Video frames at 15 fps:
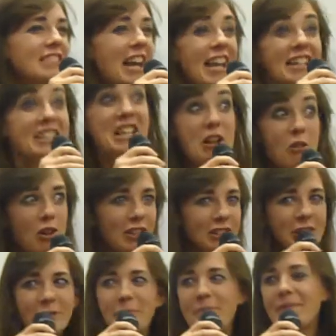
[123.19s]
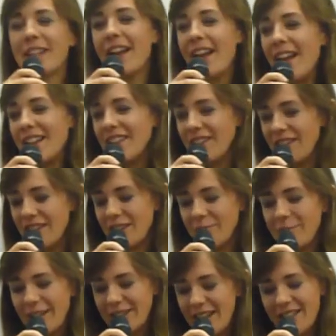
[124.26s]
And the sequel!
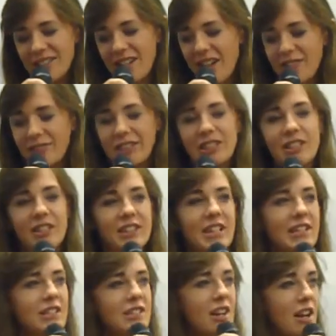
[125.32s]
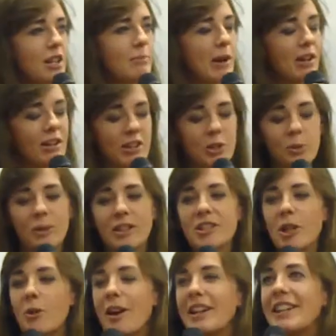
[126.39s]
But that's not a really good thing to talk about on tour.
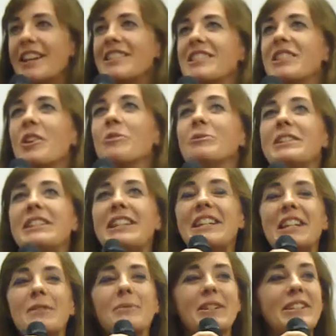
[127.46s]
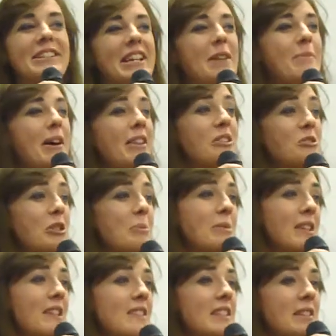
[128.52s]
So I guess the only thing that I'm going to say about the Dream
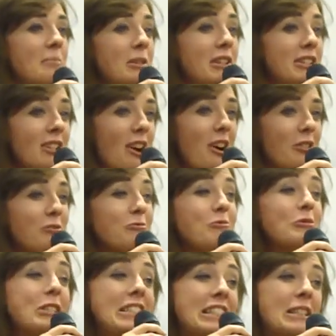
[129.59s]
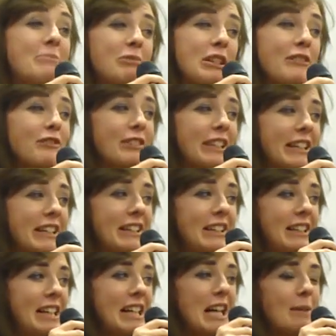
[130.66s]
Thieves is I'm going to talk really briefly
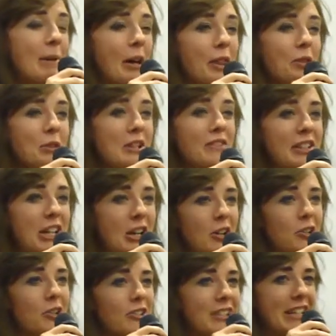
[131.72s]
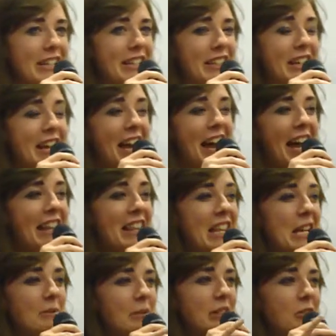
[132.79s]
about 3 of the characters in it. And then
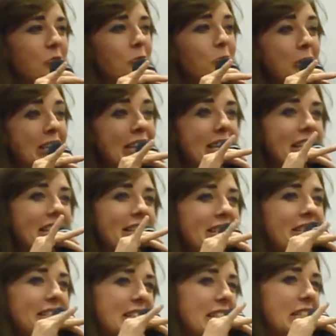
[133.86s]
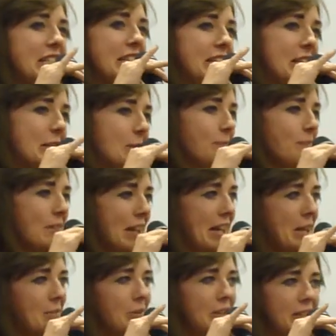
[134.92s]
I'm going to read a scene, and
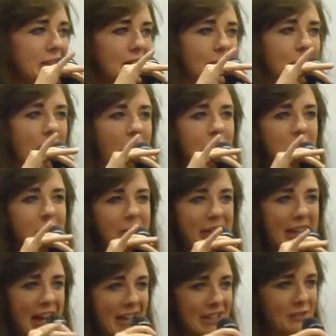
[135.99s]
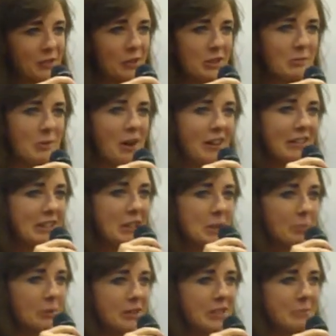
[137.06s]
I'm going to probably ask for some audience
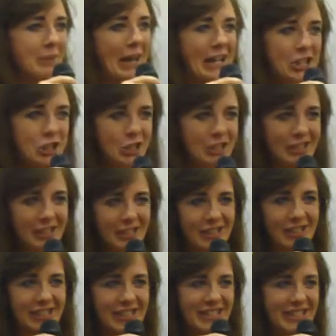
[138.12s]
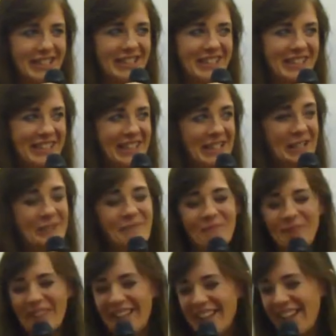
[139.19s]
participation in this scene.
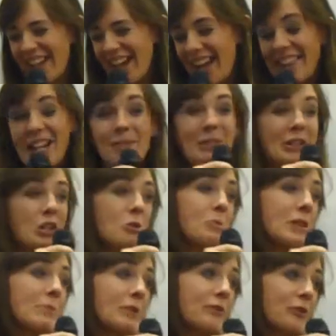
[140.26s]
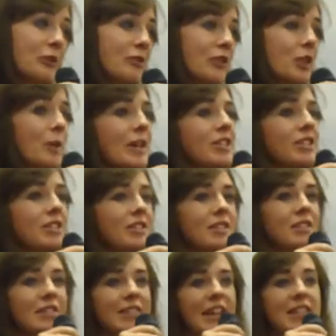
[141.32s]
And then I'm going to open up the floor for
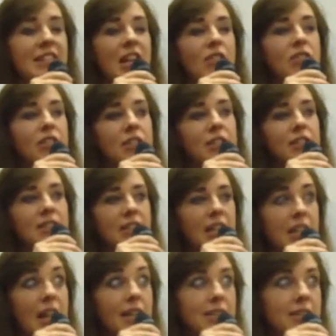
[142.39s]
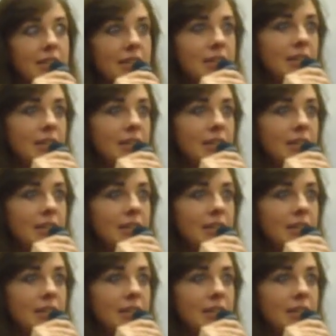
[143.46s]
questions. Does that sound good? Say yes.